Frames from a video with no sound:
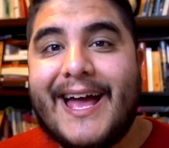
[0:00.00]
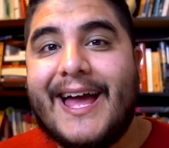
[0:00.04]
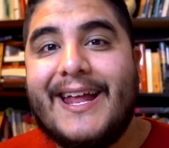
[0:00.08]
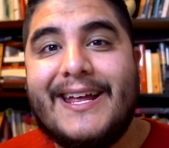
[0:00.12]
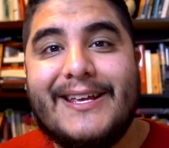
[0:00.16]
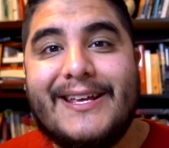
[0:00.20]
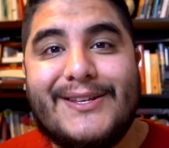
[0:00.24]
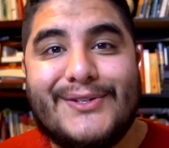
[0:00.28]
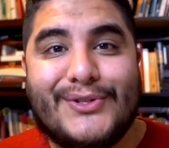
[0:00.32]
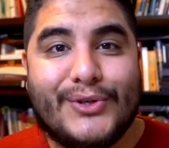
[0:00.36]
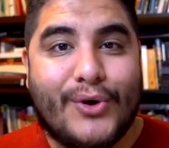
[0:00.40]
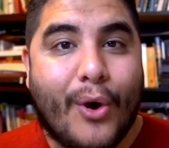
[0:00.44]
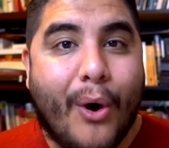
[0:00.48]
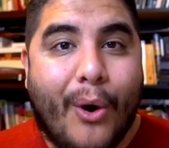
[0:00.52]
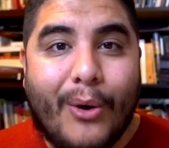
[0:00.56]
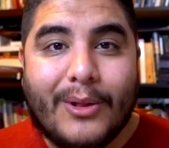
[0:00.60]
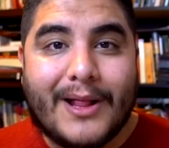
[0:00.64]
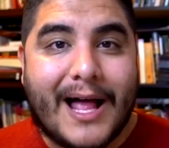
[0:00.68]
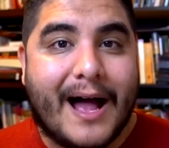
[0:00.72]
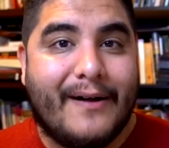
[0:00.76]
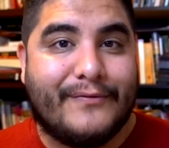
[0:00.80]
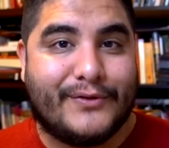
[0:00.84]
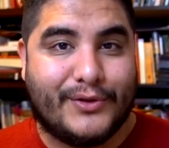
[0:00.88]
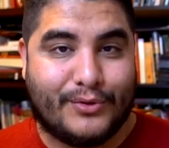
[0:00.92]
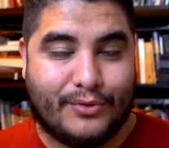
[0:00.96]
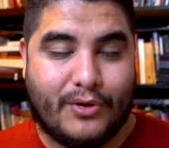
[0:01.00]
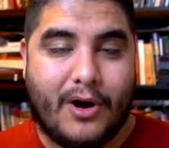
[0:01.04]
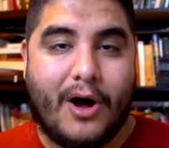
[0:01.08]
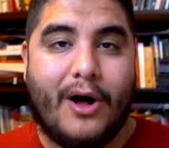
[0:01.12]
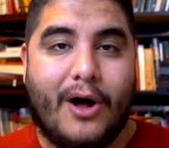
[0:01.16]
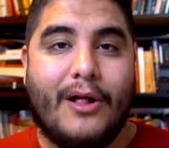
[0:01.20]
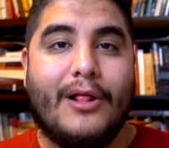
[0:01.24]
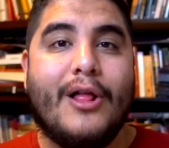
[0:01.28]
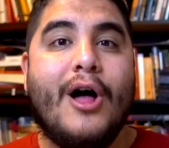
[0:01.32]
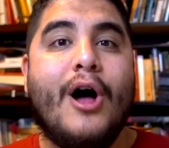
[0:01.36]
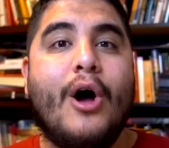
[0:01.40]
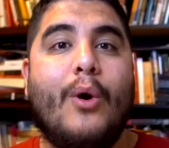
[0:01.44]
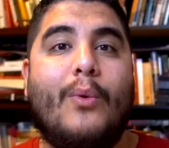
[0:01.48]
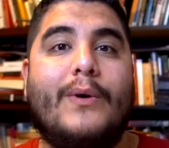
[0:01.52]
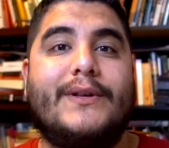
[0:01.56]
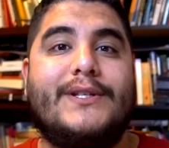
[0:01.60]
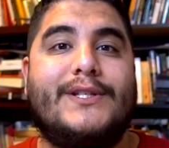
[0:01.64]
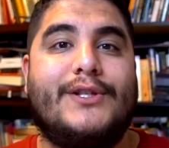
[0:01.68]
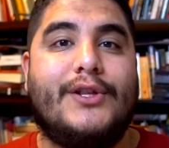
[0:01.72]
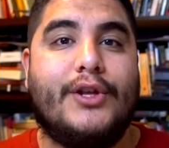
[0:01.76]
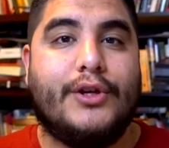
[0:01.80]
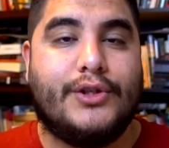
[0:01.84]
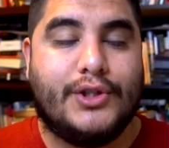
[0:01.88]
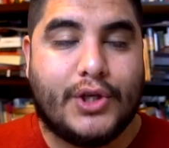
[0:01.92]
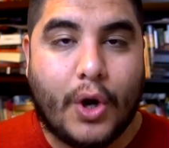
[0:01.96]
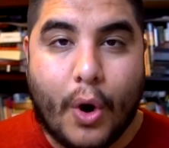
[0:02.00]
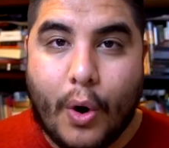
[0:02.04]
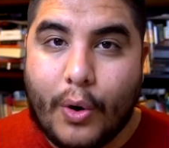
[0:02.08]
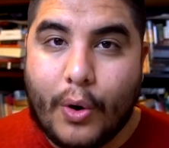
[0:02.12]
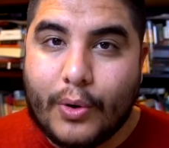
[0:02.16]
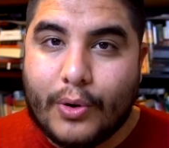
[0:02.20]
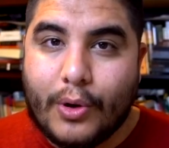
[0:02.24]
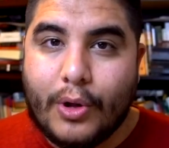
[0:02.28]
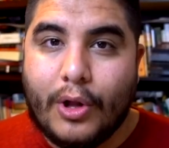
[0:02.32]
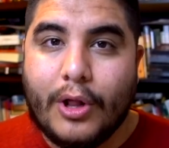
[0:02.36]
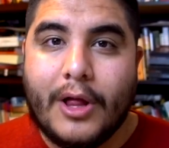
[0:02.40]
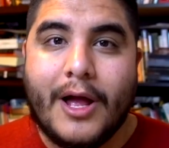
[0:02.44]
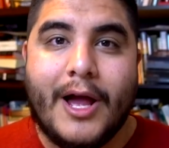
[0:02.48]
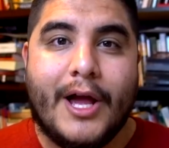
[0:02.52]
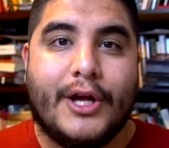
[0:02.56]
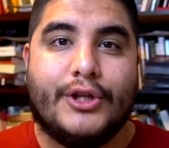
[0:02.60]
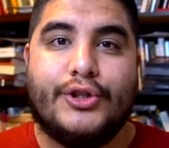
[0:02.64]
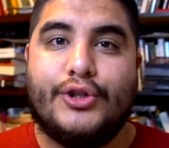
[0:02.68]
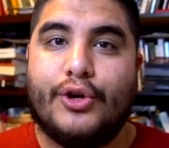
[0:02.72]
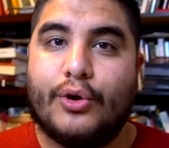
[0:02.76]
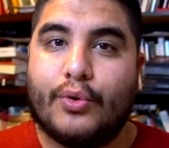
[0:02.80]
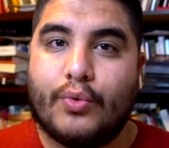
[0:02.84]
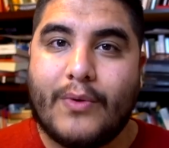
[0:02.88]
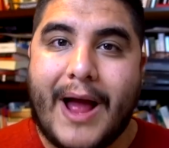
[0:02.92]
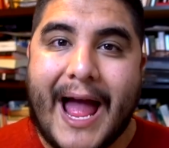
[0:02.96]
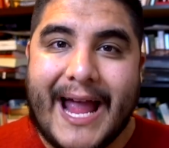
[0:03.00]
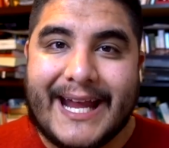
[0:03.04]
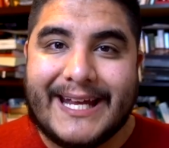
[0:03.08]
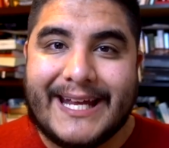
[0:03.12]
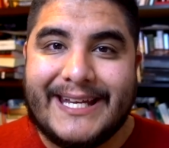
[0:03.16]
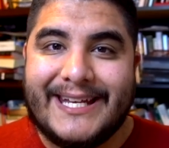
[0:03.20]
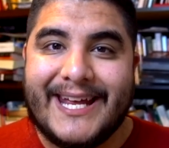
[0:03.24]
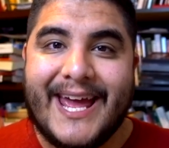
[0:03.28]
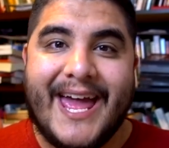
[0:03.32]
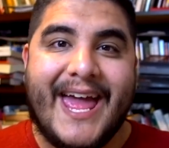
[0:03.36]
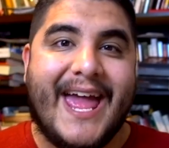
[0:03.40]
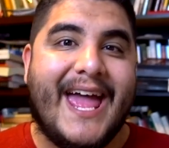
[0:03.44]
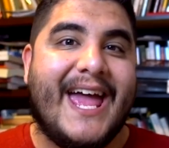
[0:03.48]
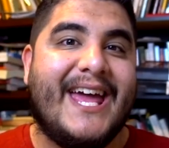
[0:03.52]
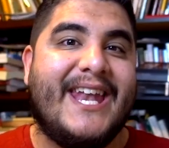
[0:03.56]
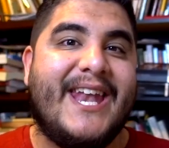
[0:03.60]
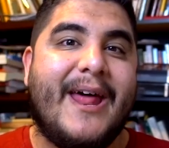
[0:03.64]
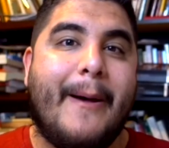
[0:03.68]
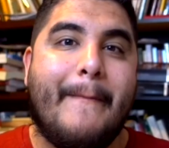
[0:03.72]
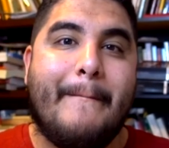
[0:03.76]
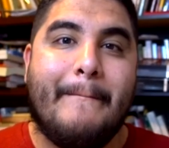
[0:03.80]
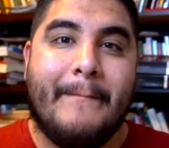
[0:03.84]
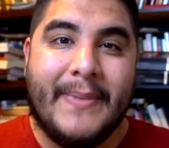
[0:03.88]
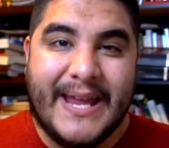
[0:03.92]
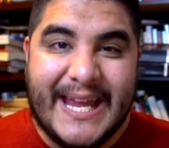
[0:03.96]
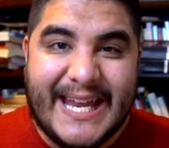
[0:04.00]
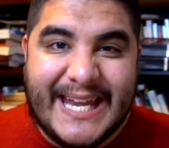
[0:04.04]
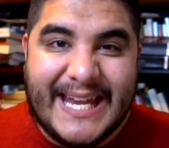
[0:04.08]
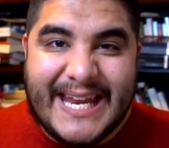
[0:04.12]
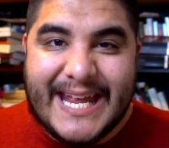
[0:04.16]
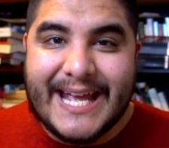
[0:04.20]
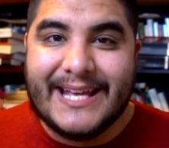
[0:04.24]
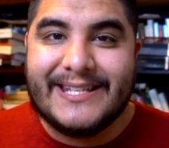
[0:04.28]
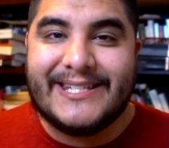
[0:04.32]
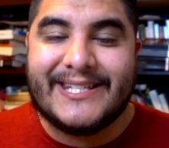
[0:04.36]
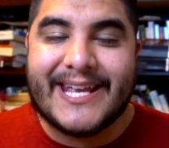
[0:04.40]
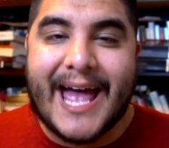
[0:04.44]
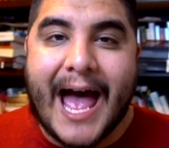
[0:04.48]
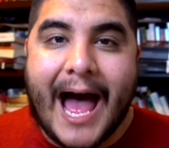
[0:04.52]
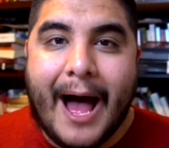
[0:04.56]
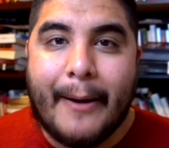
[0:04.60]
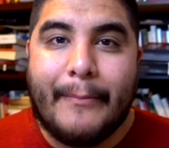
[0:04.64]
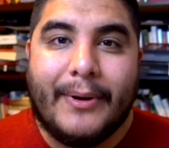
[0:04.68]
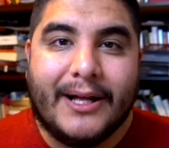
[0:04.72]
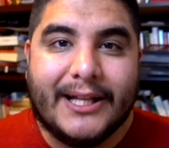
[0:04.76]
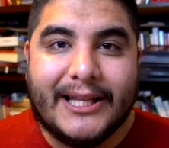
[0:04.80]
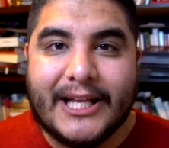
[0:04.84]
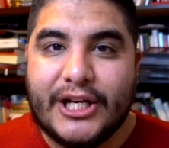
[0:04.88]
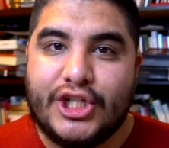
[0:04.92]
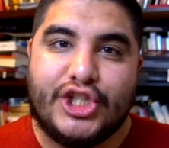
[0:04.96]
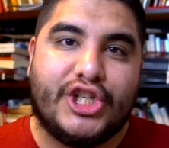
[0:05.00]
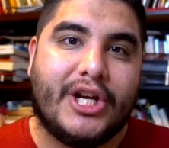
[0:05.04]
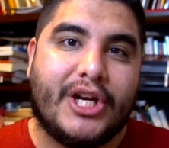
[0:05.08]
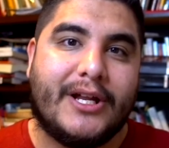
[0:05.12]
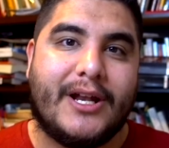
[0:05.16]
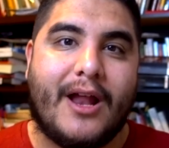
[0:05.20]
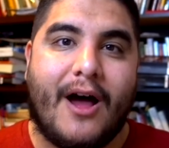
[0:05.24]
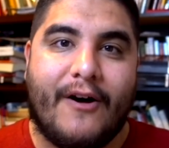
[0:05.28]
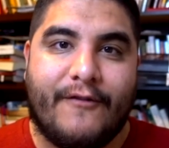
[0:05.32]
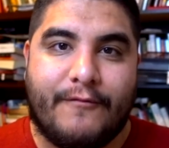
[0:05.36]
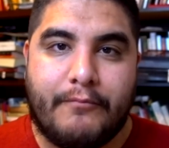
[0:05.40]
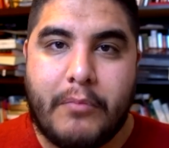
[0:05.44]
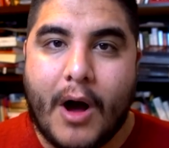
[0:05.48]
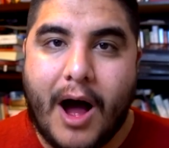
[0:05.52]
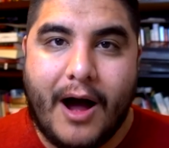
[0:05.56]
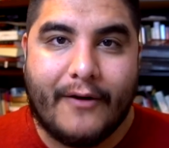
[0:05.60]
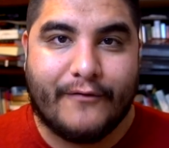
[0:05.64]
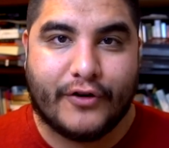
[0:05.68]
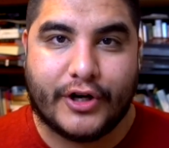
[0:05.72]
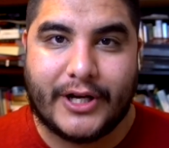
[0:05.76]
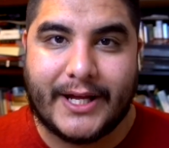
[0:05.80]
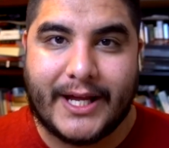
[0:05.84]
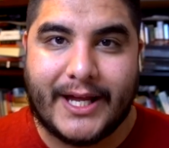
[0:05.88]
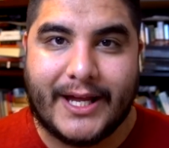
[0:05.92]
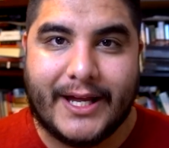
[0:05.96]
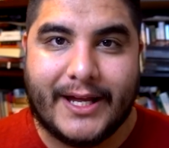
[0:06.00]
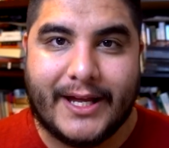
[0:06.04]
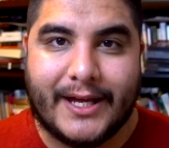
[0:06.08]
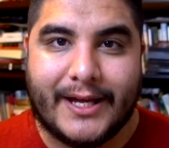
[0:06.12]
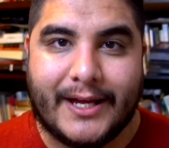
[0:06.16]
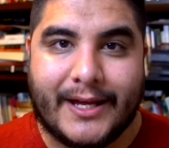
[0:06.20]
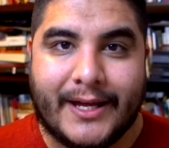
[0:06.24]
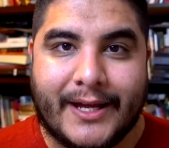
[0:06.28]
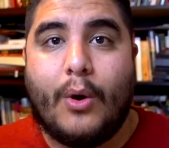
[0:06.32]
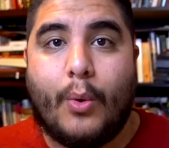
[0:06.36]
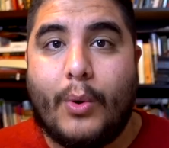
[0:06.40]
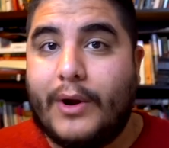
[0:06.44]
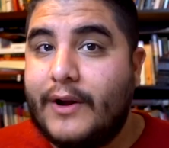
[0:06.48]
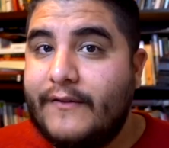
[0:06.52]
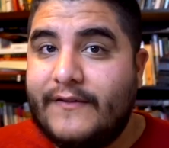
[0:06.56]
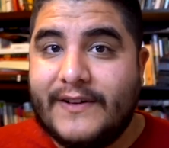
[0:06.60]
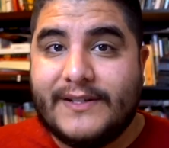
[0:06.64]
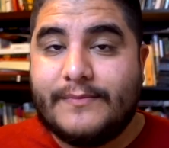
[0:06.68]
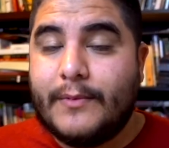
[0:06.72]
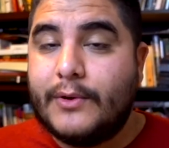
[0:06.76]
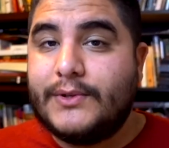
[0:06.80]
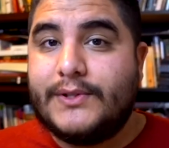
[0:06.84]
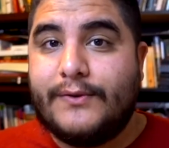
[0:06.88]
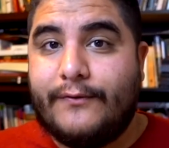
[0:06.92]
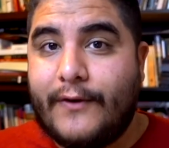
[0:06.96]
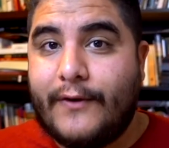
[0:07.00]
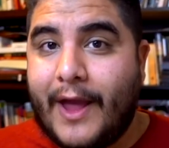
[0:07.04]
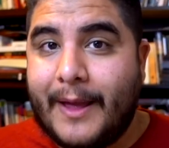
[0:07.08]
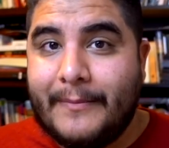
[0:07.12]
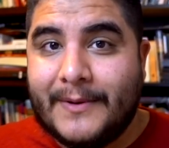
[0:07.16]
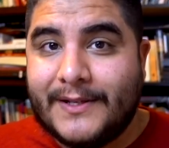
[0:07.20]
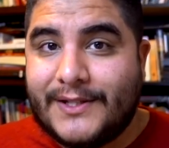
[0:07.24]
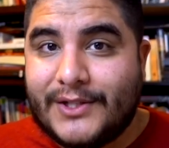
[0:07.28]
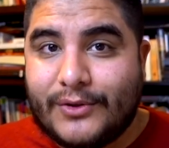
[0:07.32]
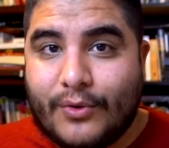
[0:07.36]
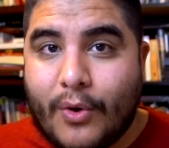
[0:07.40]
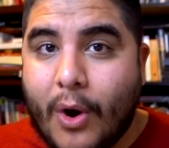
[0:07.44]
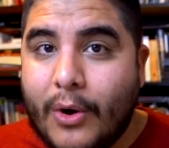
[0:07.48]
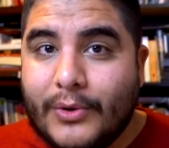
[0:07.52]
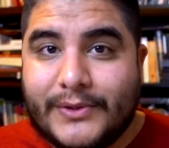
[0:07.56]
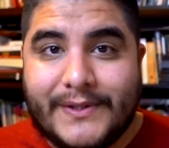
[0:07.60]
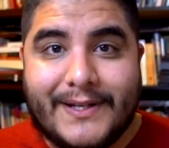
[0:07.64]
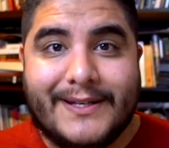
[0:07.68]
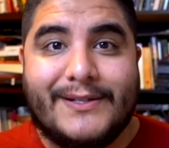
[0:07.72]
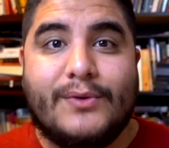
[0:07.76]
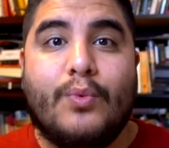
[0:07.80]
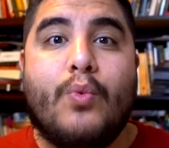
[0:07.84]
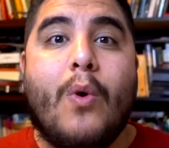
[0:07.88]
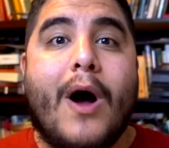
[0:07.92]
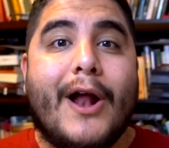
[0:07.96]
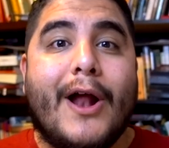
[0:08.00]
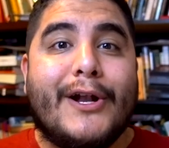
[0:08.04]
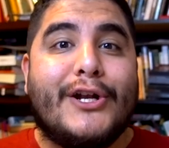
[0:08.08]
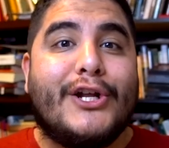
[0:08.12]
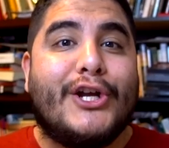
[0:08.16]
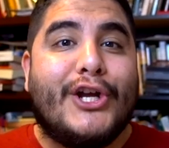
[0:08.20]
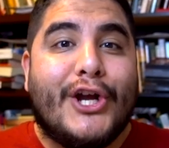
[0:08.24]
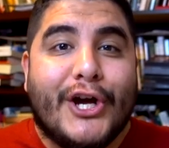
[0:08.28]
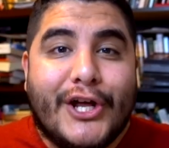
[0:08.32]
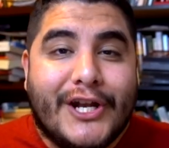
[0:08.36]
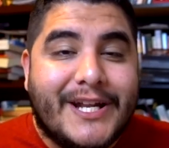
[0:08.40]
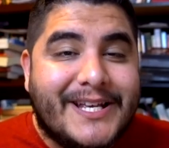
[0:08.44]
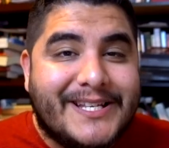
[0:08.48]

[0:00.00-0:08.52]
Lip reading: did you know that you can be a Christian and a communist? I mean, kinda makes sense, since Jesus was all about flipping over moneylenders' tables.